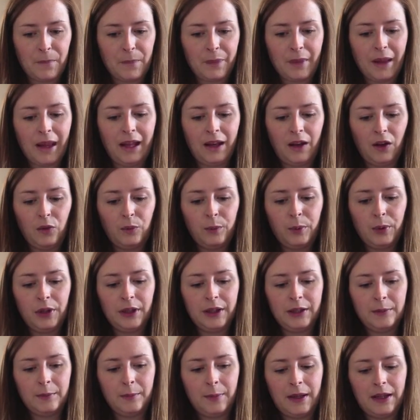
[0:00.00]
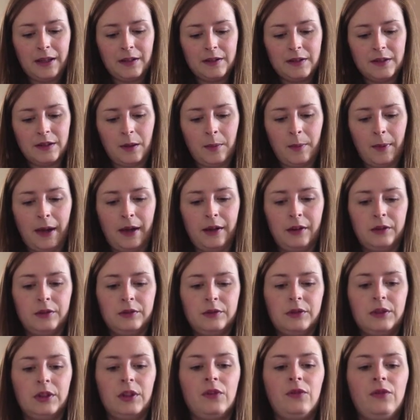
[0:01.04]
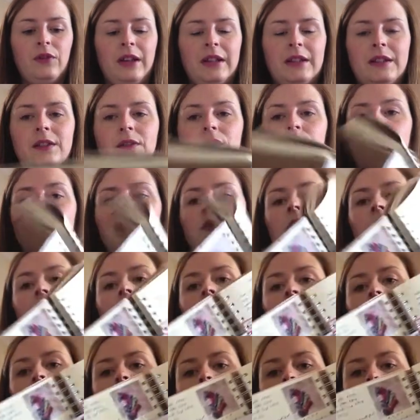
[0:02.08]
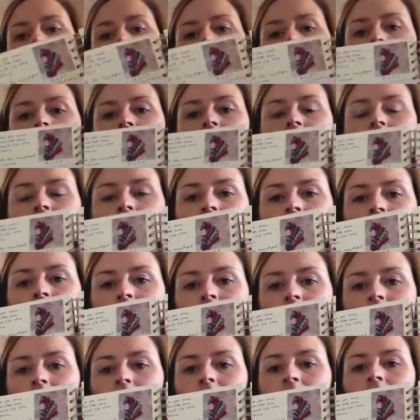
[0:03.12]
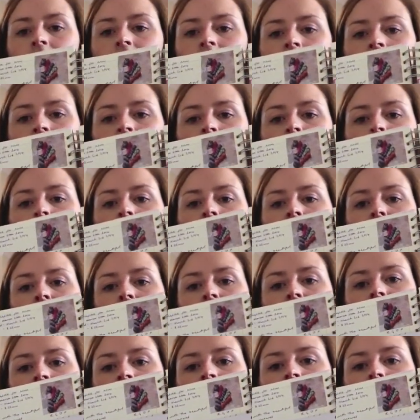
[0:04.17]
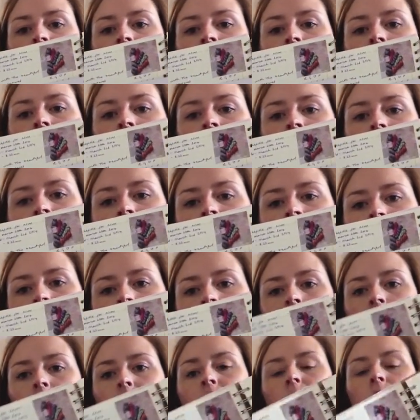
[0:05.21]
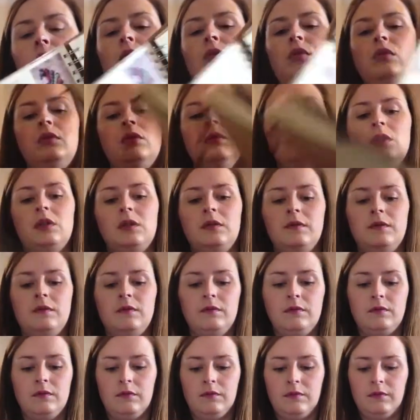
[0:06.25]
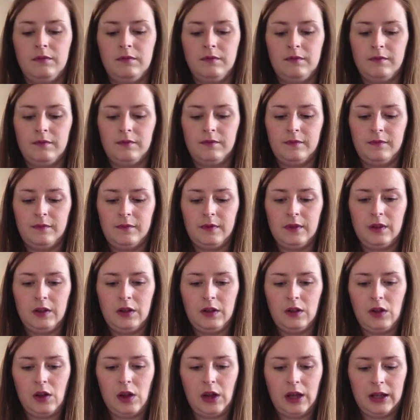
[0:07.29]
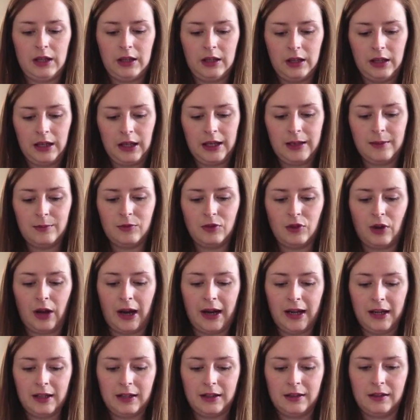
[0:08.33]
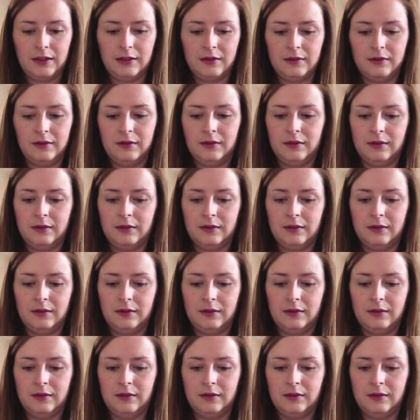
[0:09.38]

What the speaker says: And I've put in bits about festivals that I've been to, so that's Unravel, and the things that I bought, so that I can keep track. And